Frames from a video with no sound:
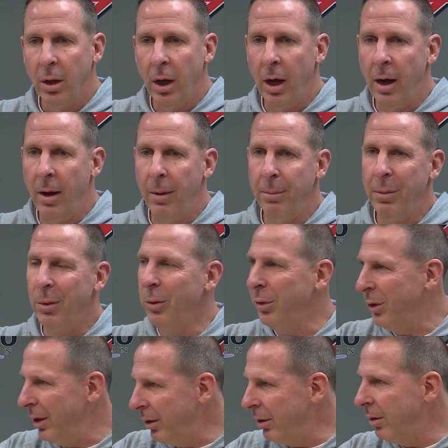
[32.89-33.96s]
But
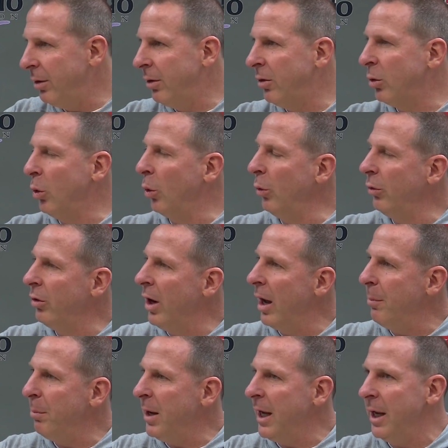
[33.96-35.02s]
with the schools
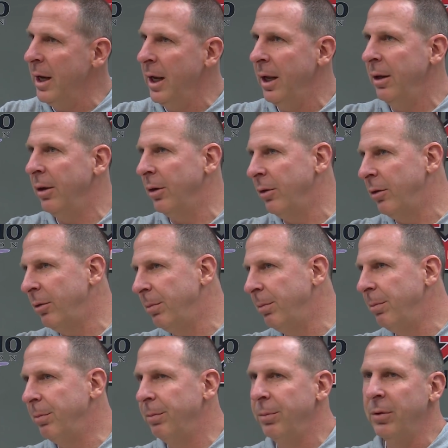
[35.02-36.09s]
not being in, there's
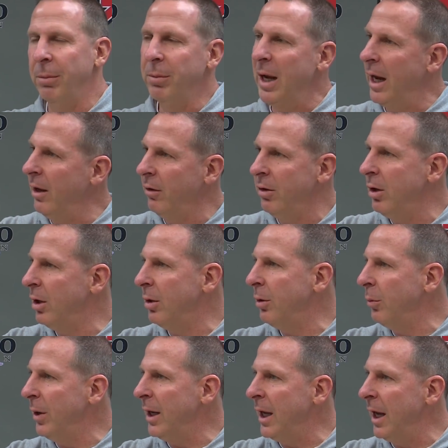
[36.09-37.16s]
some guys
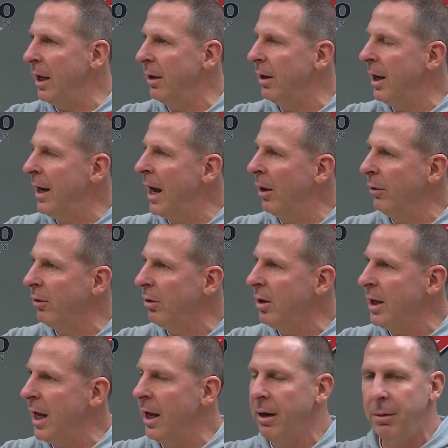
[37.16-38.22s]
we can't announce
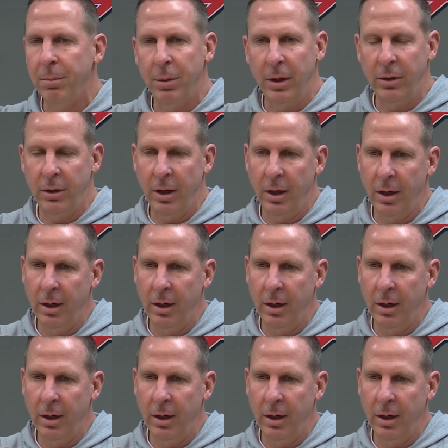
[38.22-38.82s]
yet. But,